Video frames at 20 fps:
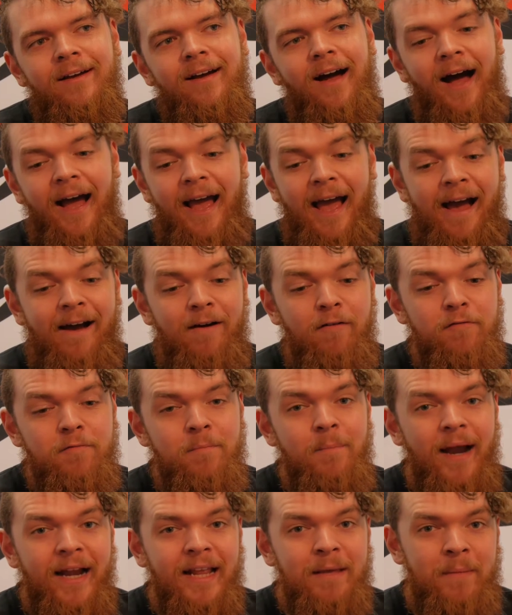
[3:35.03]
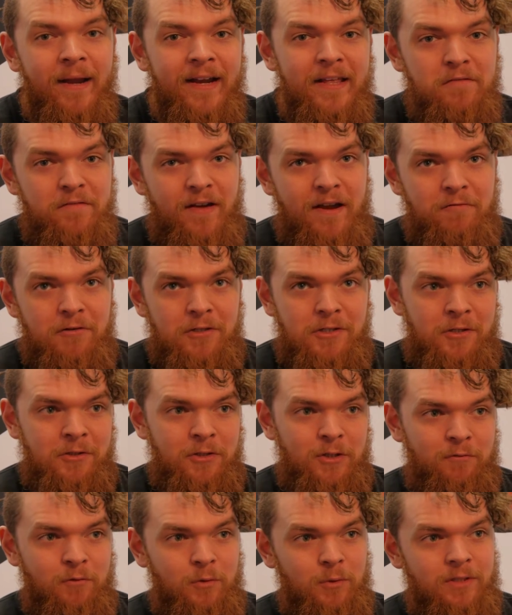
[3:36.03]
I have many favorite
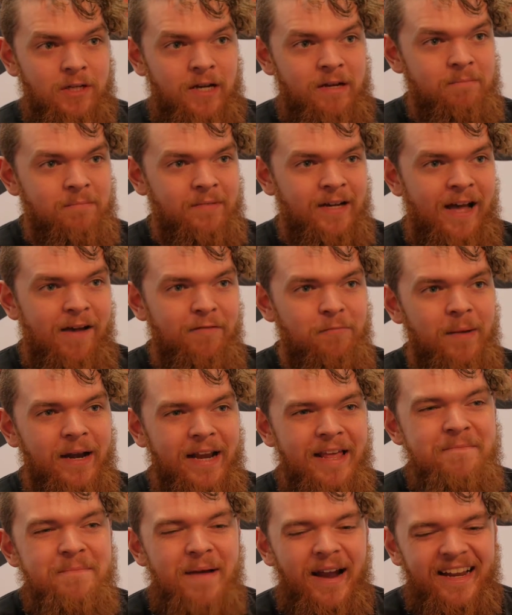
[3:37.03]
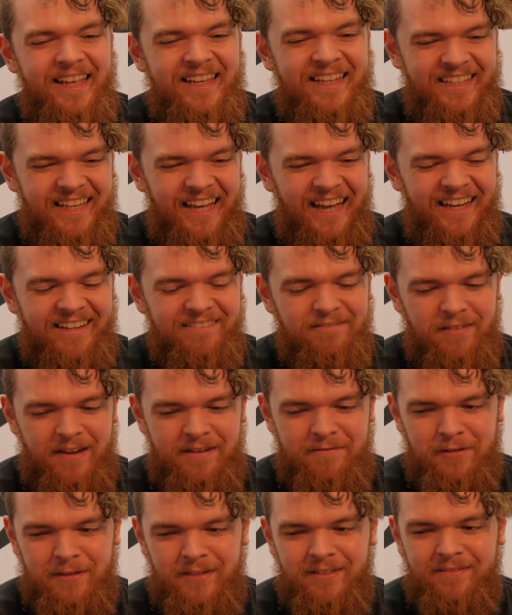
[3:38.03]
songs of all time. I have many
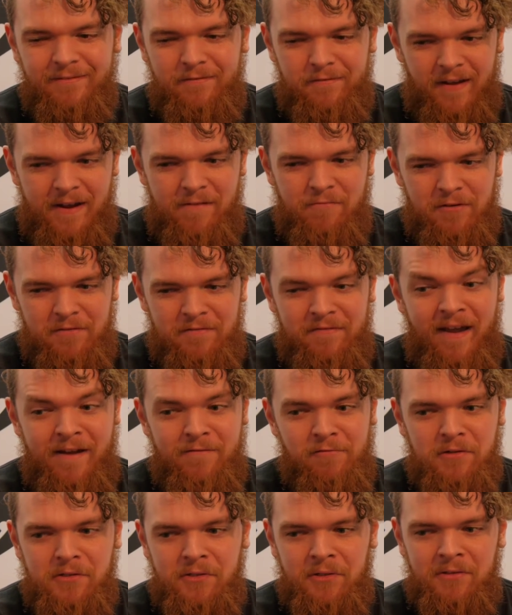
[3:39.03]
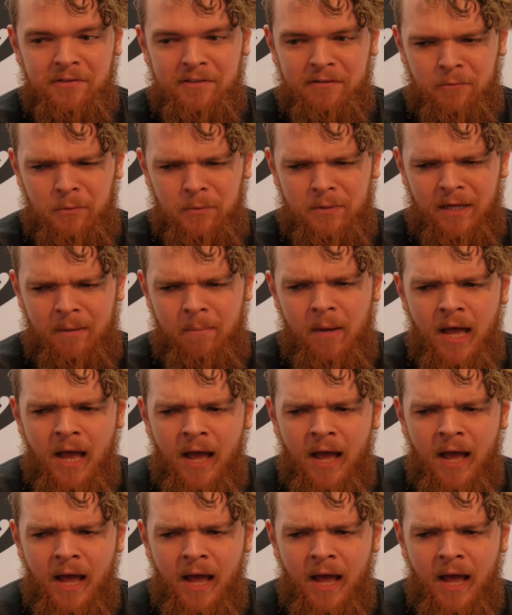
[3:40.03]
favorite songs of all time.